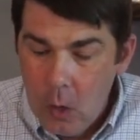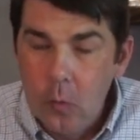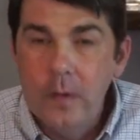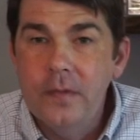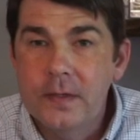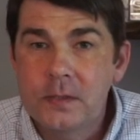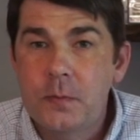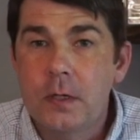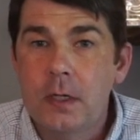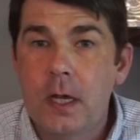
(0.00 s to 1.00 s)
when this
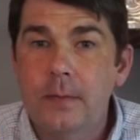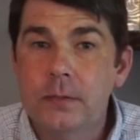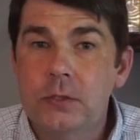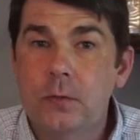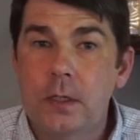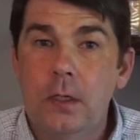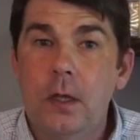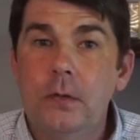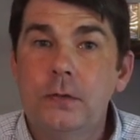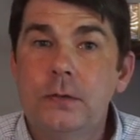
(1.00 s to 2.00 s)
book comes to a
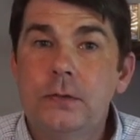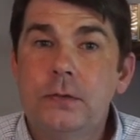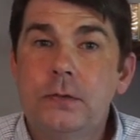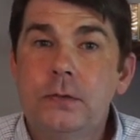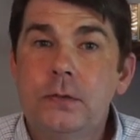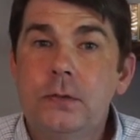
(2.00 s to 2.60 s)
close.